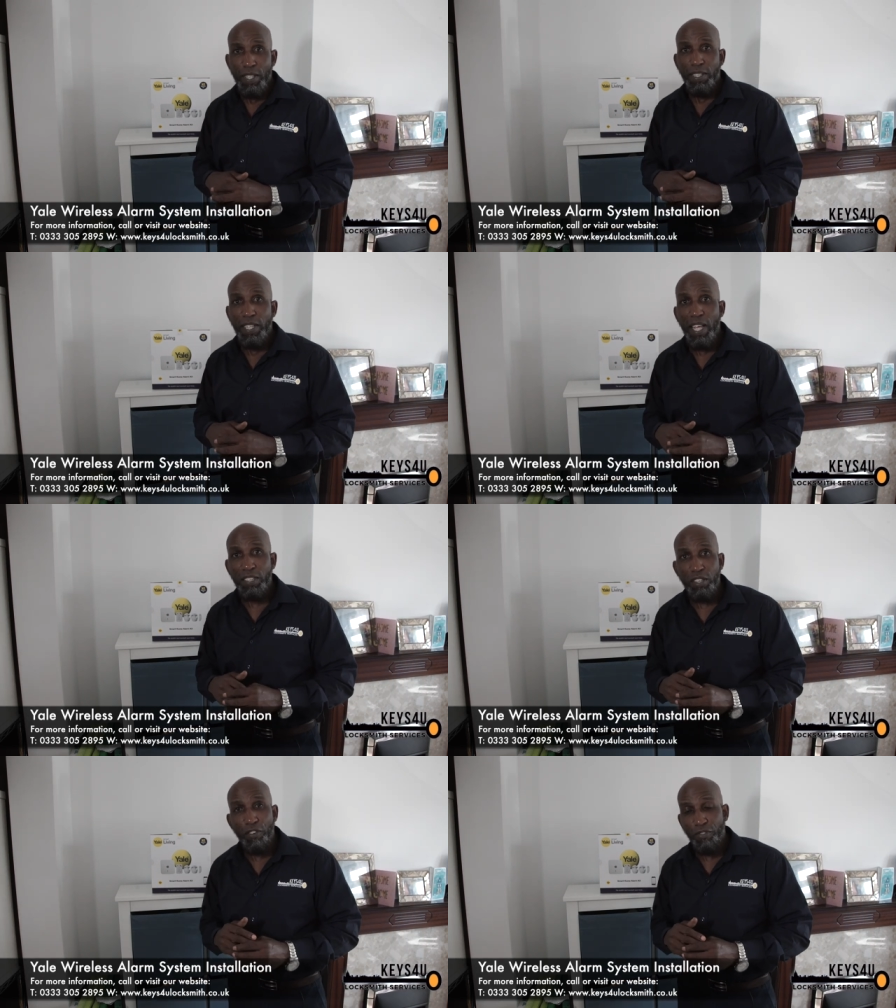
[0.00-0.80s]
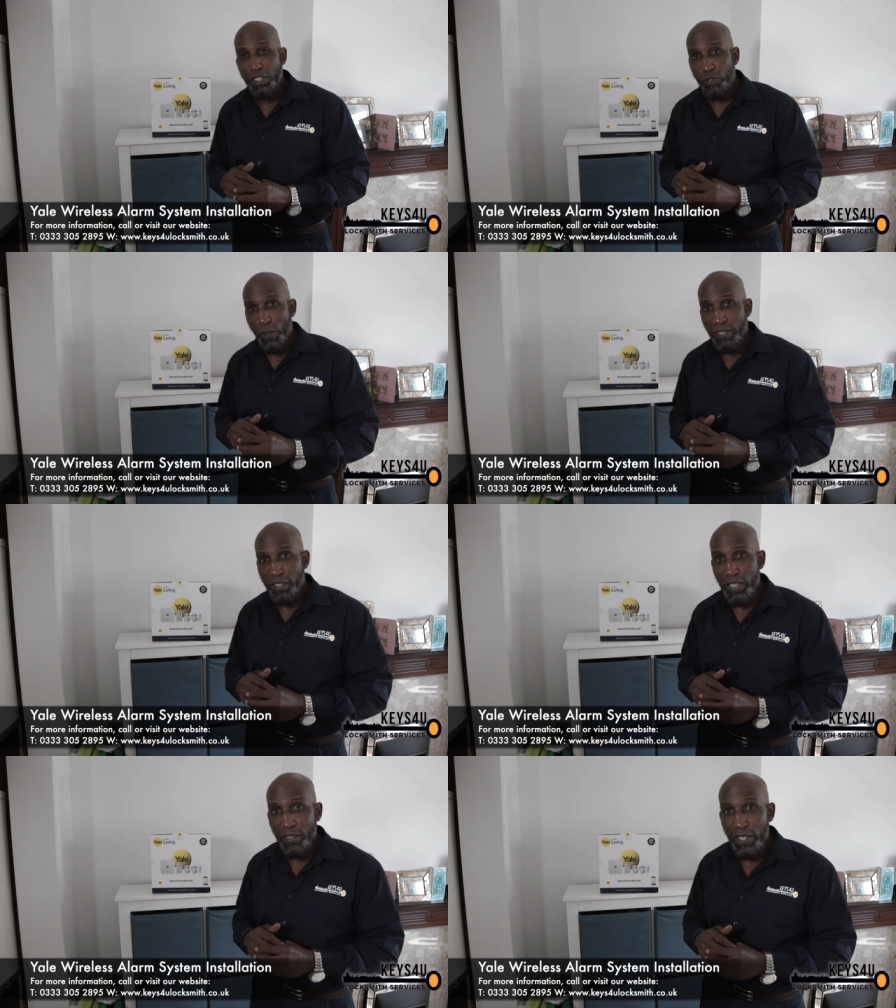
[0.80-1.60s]
The
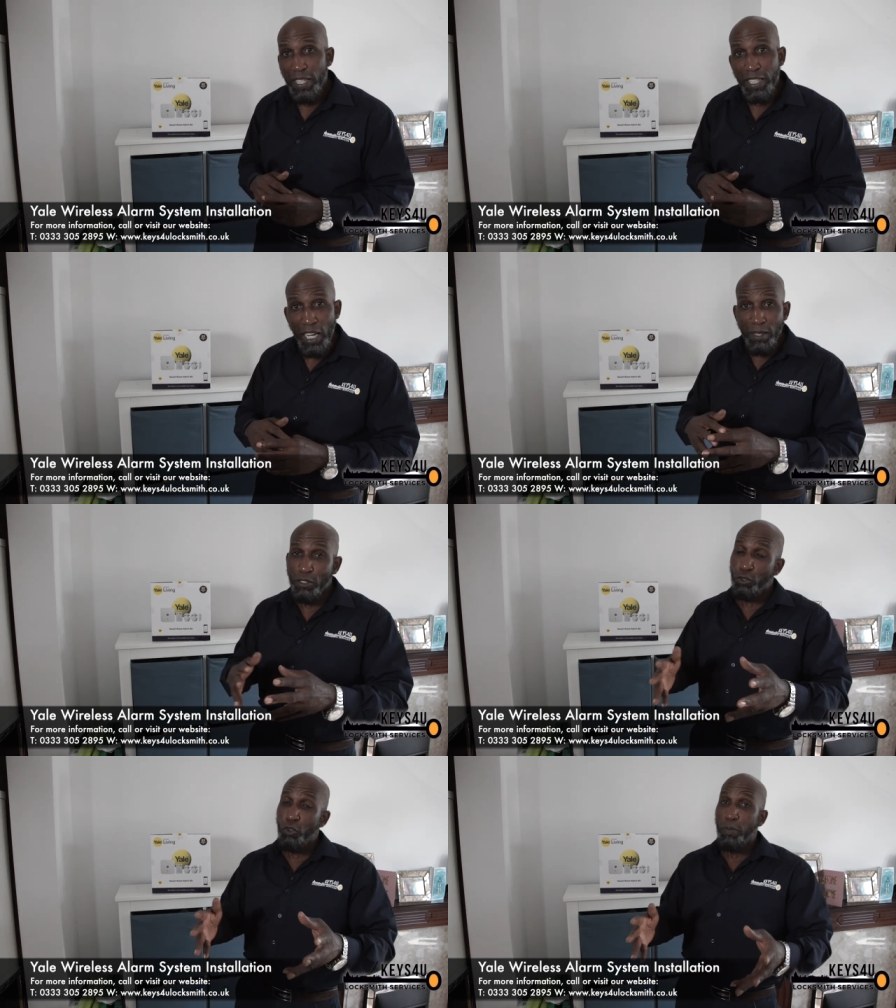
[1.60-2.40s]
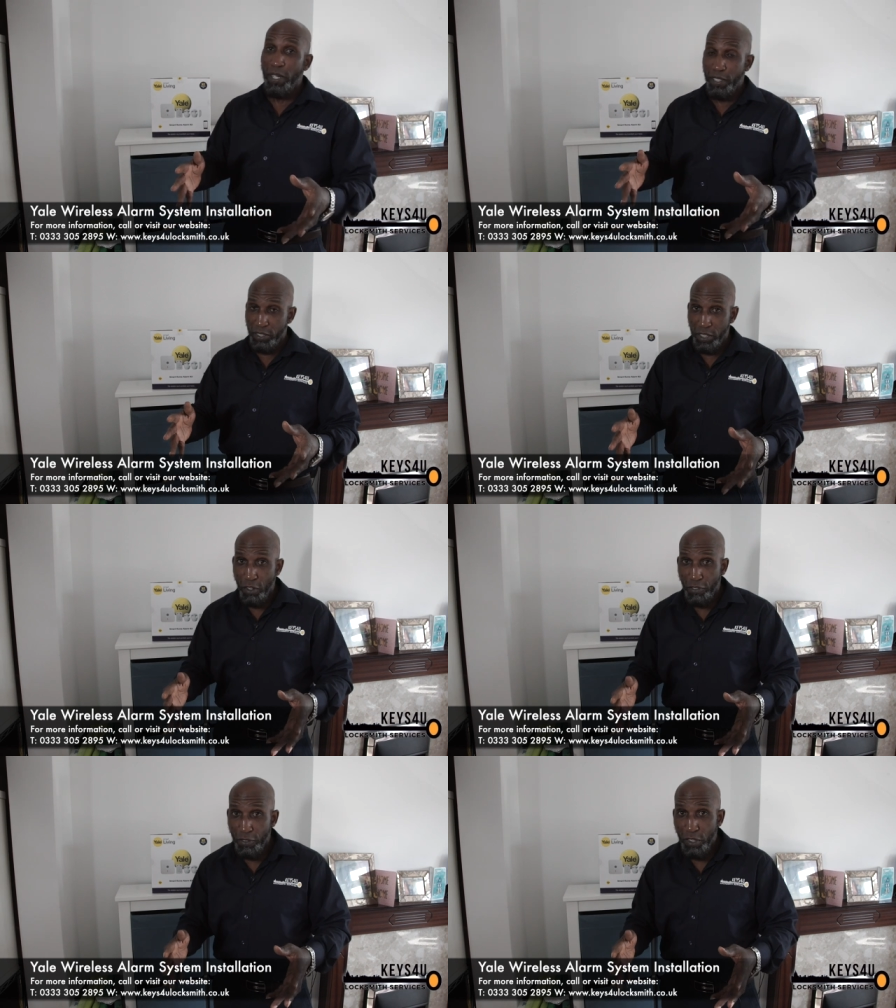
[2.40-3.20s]
SR320 can install by
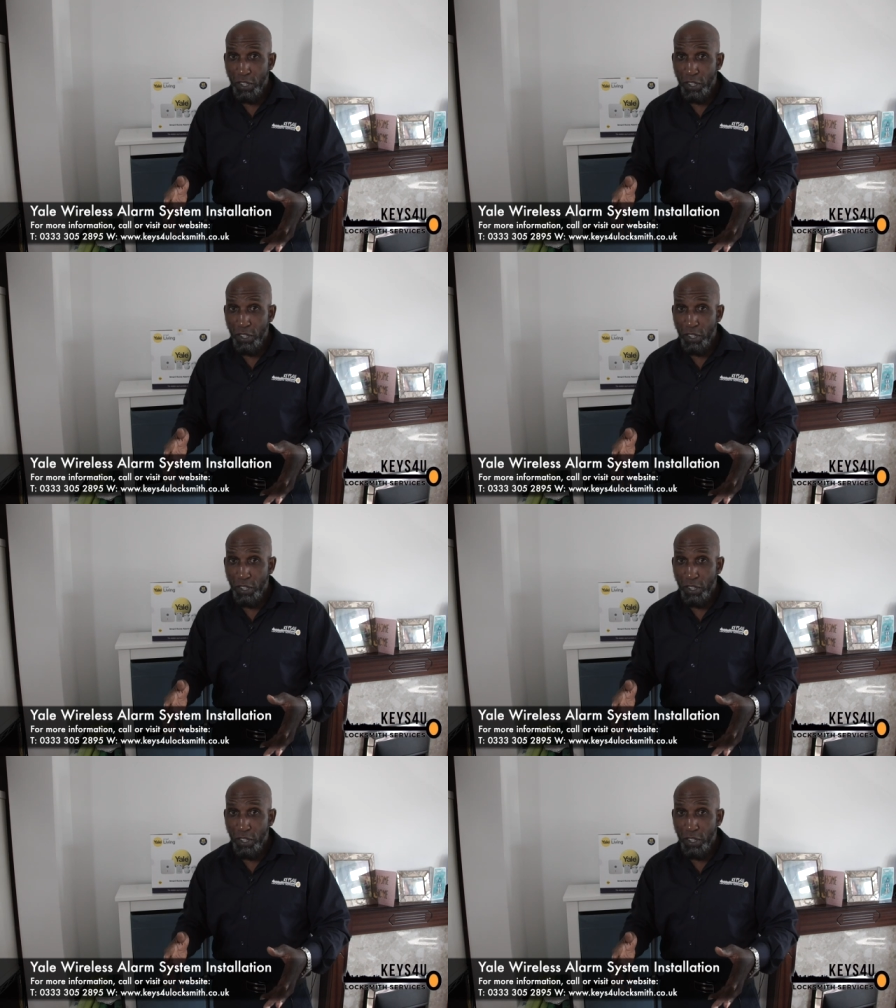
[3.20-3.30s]
yourself.